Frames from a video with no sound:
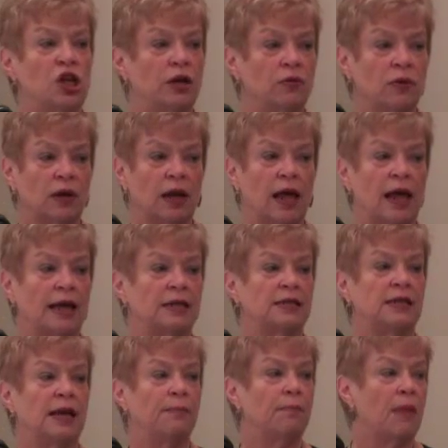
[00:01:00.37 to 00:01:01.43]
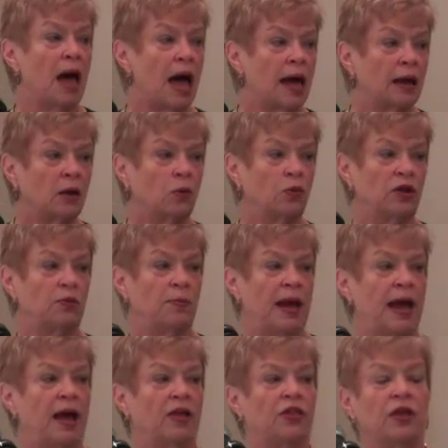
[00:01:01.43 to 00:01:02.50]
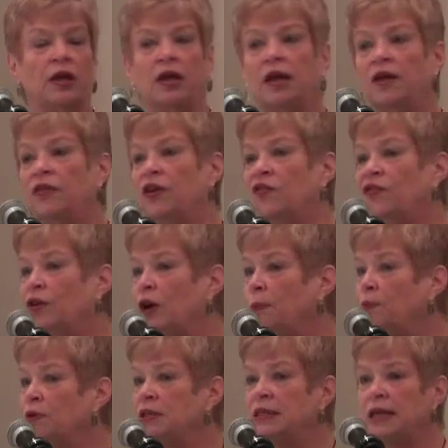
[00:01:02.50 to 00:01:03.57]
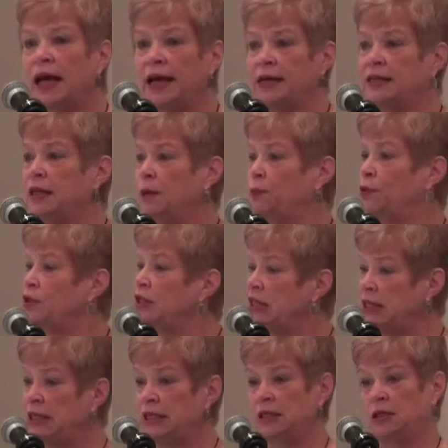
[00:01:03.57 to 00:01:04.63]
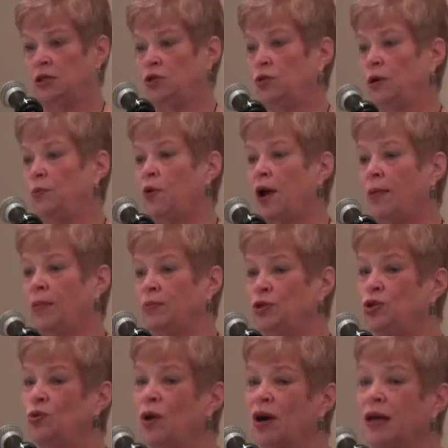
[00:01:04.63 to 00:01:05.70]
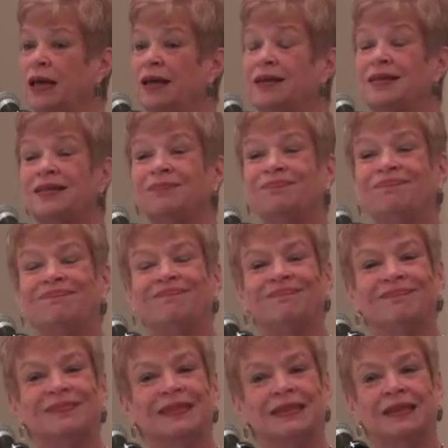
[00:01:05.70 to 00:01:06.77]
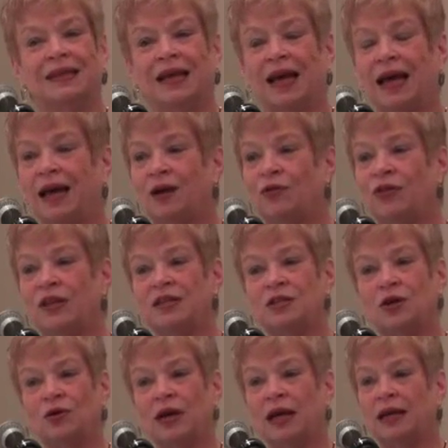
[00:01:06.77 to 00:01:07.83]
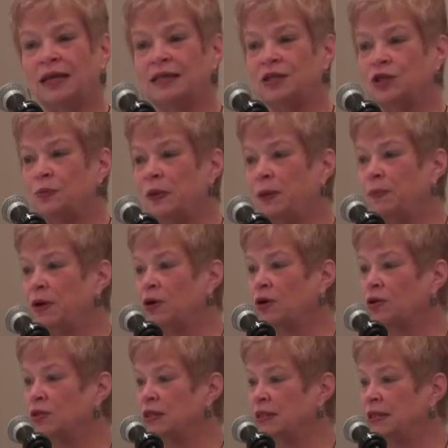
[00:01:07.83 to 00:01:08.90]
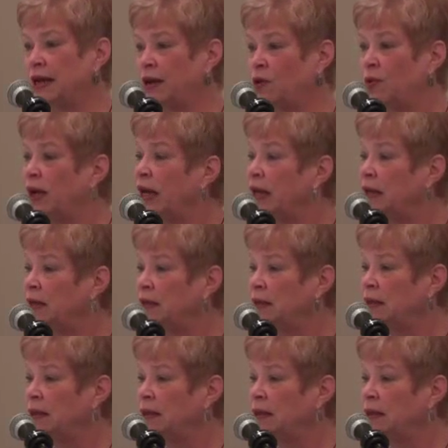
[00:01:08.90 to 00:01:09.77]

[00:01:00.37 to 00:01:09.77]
generalize, they model with math. They're very precise, they persist in doing problems. Do our kids? I don't think so, not unless there's been a miracle since I quit.